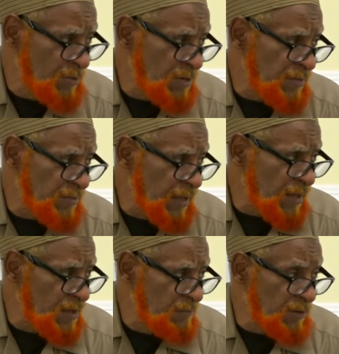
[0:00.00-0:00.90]
Not
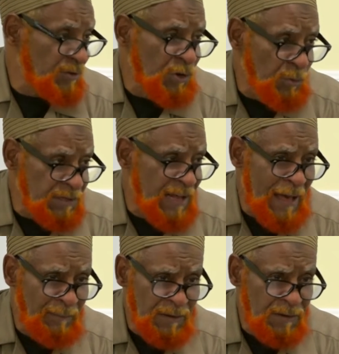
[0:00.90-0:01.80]
there. Because you know what can
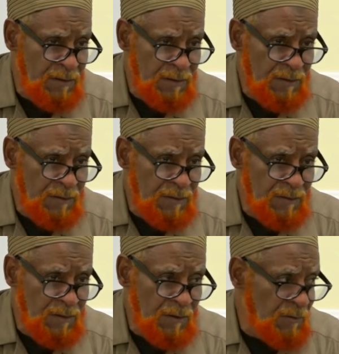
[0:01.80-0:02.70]
happen?
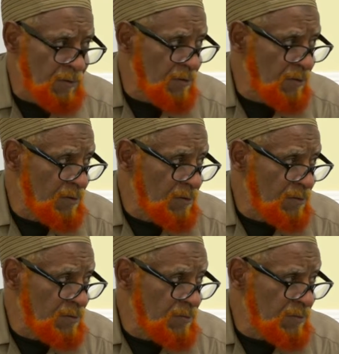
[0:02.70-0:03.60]
You know,
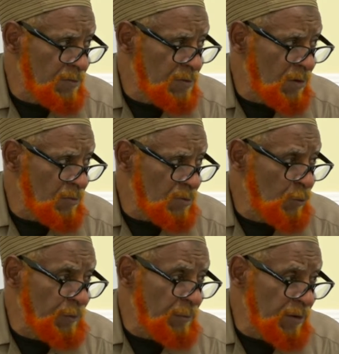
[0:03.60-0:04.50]

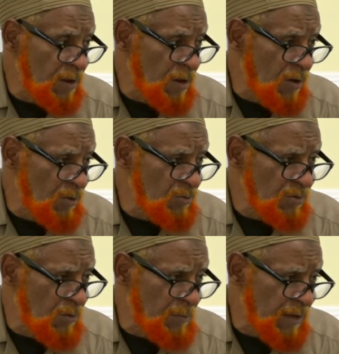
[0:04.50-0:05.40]
2 people alone,
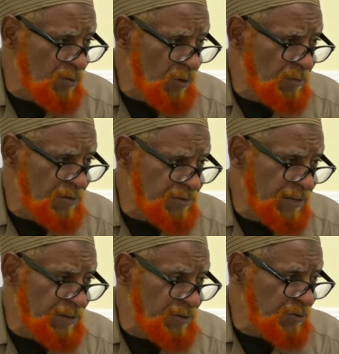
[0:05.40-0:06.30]
you know, man and woman,
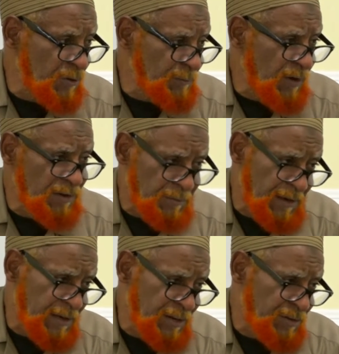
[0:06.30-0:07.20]
shaitan third party.
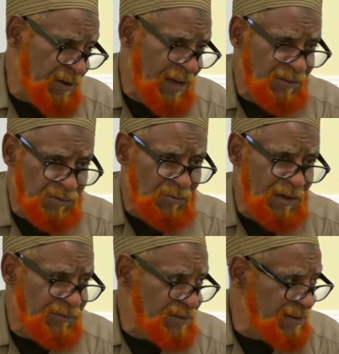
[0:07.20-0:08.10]
Man into your house, your
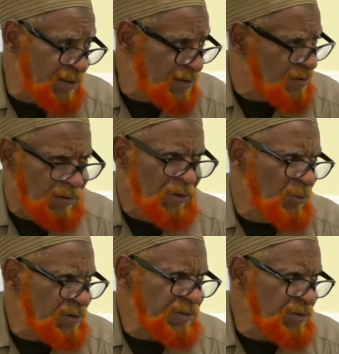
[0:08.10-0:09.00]
wife is there. You know,
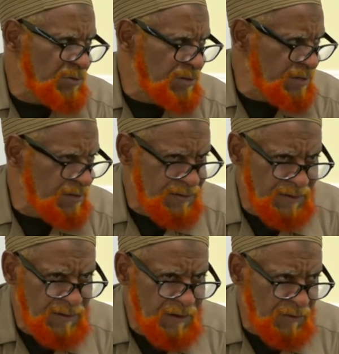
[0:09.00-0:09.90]
what is he doing here?
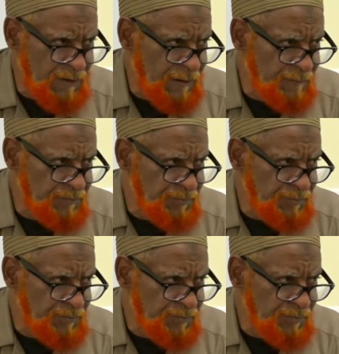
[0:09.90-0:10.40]
Okay?